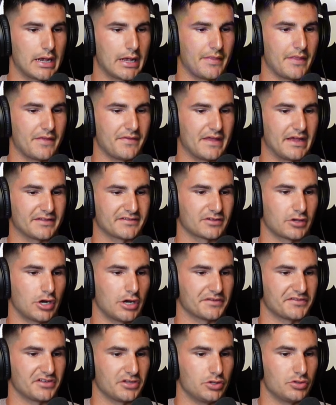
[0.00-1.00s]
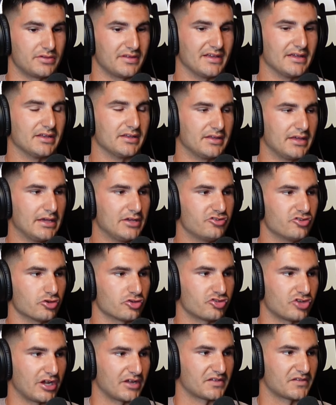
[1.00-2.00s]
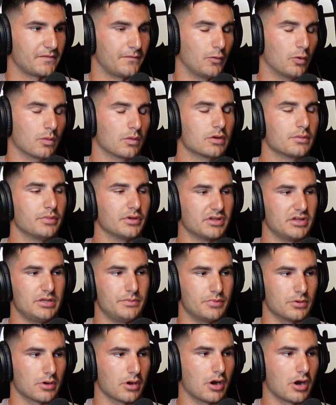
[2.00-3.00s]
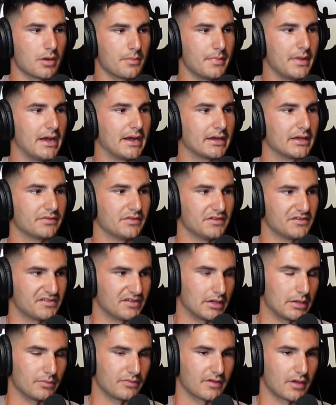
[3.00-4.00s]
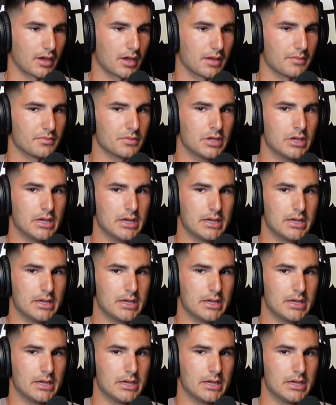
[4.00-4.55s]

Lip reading: And then that's causing you to engage your chest forward, but keep your arm back at the same time.